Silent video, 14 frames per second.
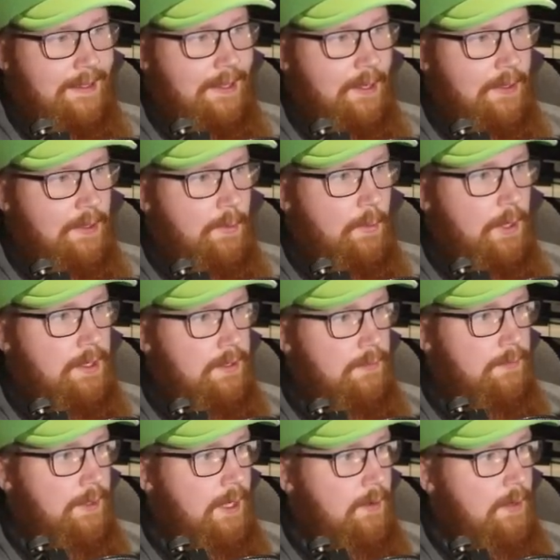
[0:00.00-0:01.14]
oh, the wonder
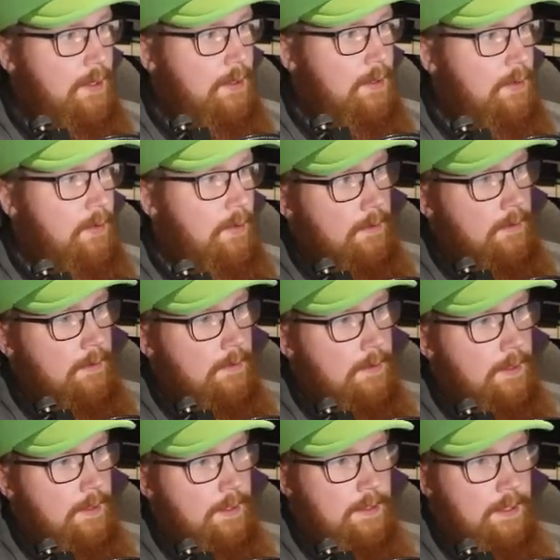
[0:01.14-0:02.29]
flower. Oh, I
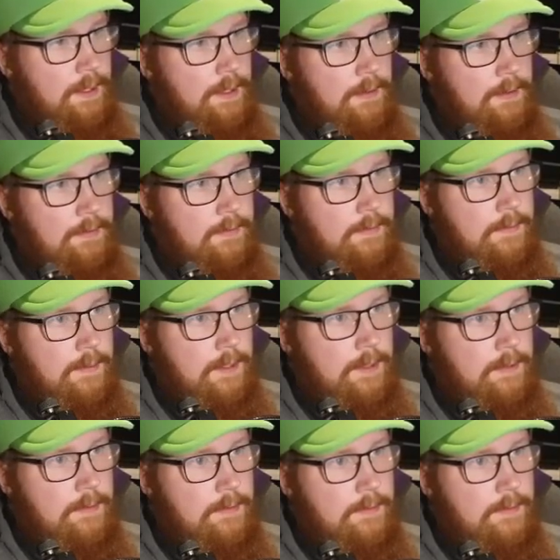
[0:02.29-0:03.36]
didn't get it. Dang it.